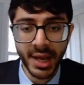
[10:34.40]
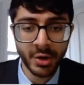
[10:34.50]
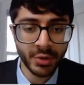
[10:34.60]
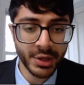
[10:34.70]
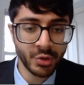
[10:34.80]

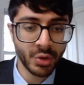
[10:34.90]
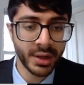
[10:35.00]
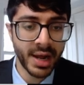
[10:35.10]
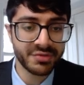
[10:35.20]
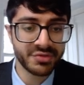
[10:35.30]
and know that you are
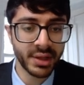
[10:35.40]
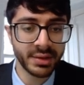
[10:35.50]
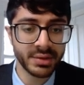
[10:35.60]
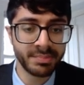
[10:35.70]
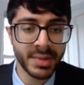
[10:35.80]
going to have to
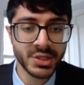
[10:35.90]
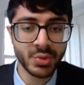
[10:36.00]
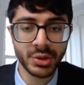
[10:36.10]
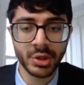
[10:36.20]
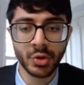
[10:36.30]
like
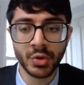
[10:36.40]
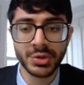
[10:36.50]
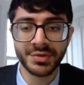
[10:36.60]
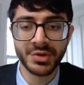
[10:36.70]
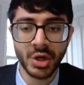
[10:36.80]
mess with the
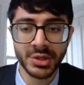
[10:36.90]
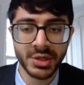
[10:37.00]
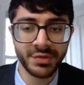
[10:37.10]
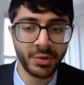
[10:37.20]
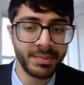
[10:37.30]
dose of
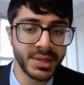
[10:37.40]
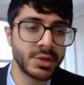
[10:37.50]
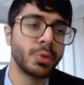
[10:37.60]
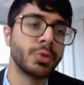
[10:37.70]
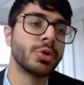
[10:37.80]
digoxin if you're
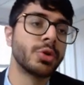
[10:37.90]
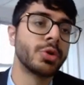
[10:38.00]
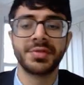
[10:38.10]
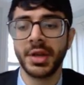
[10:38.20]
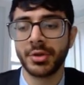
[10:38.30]
messing with the
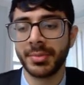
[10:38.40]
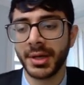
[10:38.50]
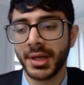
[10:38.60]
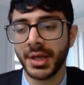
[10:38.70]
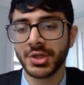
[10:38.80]
dose of any other
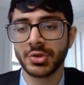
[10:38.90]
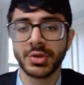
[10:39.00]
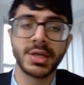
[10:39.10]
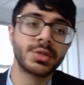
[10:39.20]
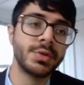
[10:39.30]
medication.
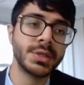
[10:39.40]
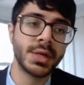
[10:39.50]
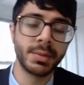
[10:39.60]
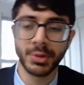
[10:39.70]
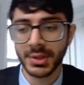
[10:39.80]
So that's the
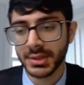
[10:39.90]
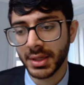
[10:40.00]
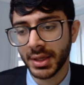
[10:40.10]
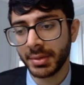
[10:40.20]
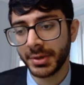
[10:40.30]
reason I put this
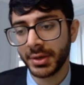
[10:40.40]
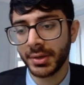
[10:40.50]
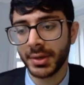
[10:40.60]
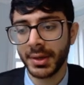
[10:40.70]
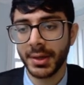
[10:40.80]
slide up here.